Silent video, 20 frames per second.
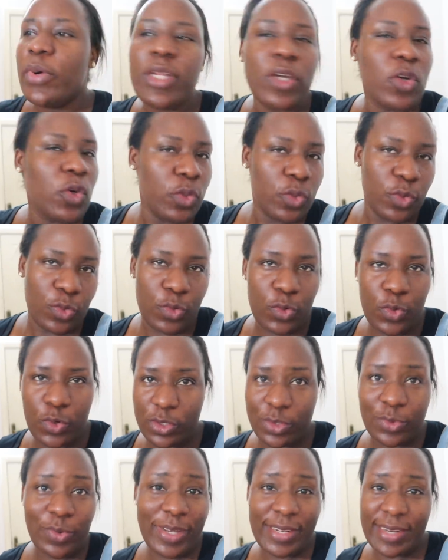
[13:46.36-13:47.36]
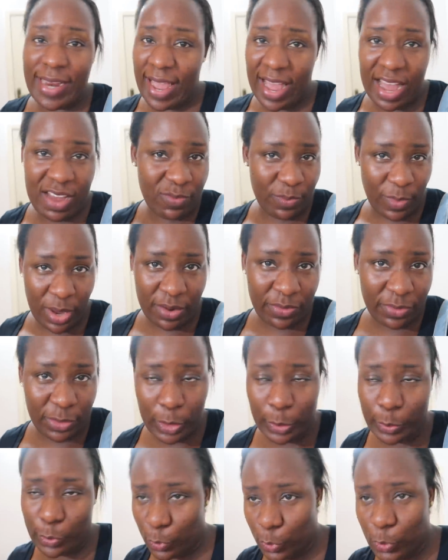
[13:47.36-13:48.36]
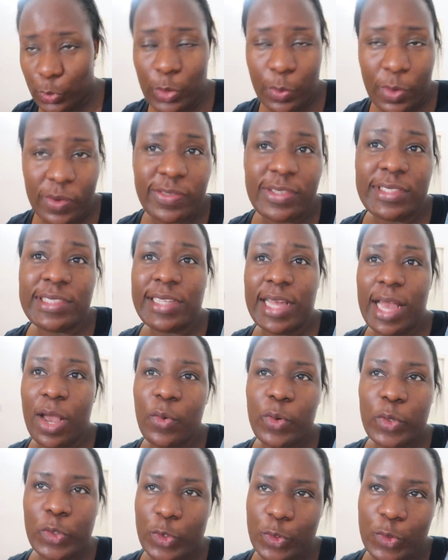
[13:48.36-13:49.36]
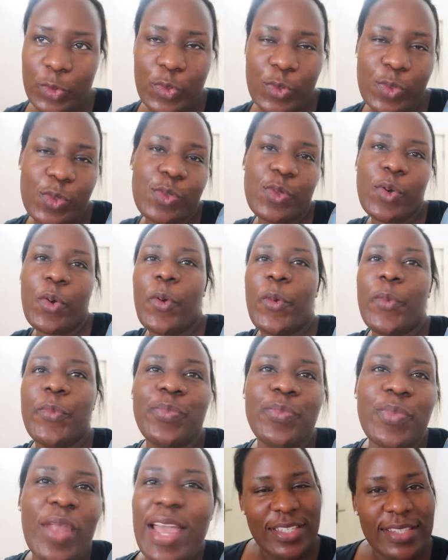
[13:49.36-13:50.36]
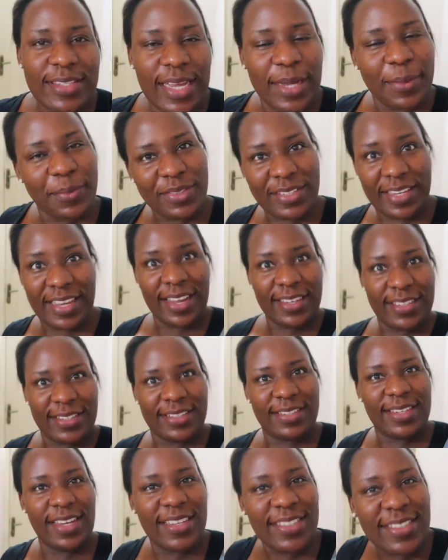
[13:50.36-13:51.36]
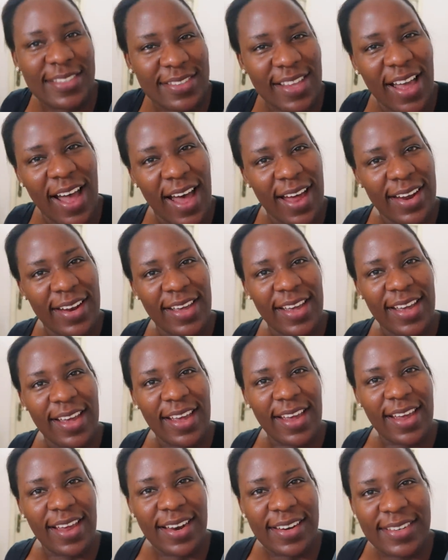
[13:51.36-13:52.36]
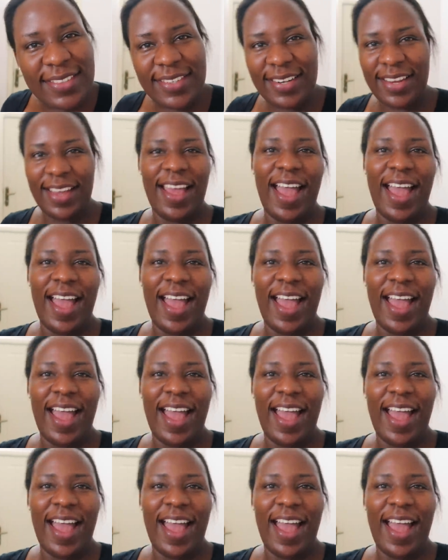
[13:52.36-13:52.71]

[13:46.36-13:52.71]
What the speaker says: when I go to school is when I have my freedom to do some of the things that I want to do. So it's time to get the day started.